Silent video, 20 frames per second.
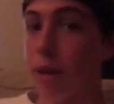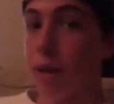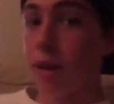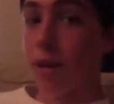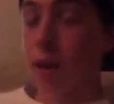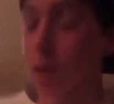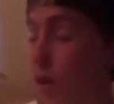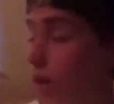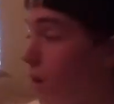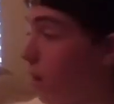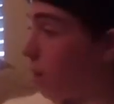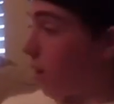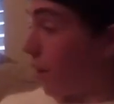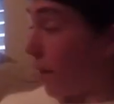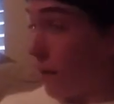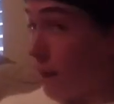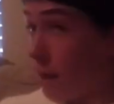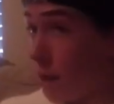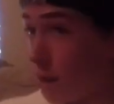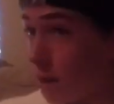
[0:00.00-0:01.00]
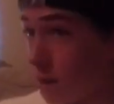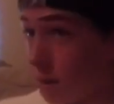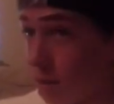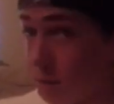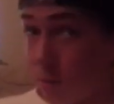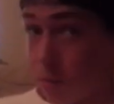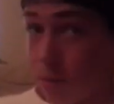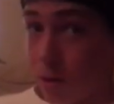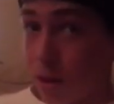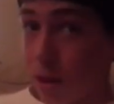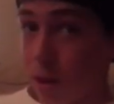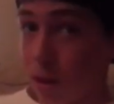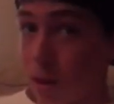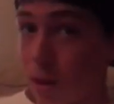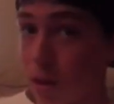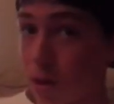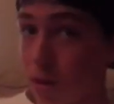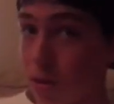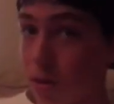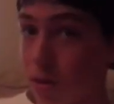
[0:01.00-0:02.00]
I mean, all right, guys, we're
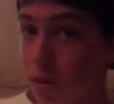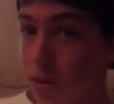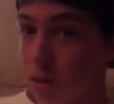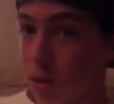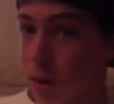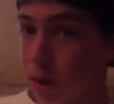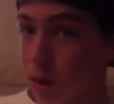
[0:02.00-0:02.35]
at quarters.